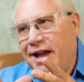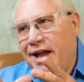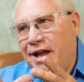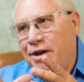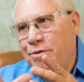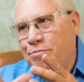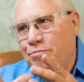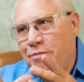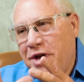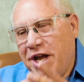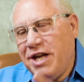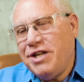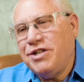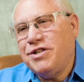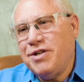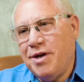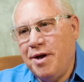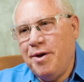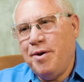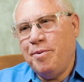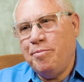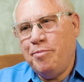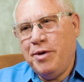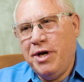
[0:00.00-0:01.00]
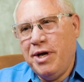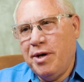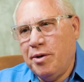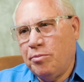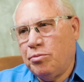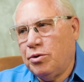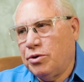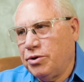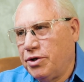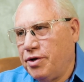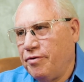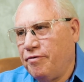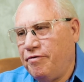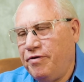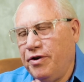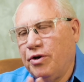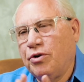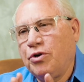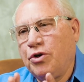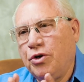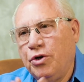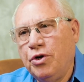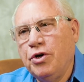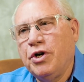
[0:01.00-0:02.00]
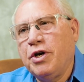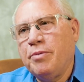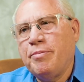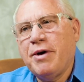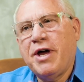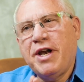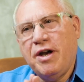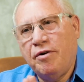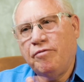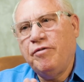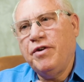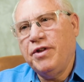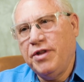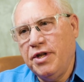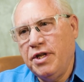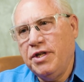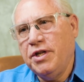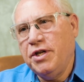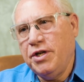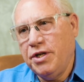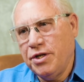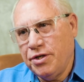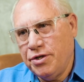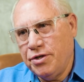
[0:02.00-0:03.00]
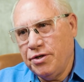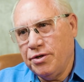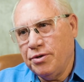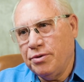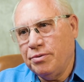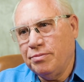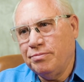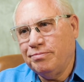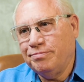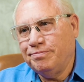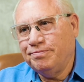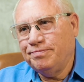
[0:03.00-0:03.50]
and makes you be able to feel good about everything that you do.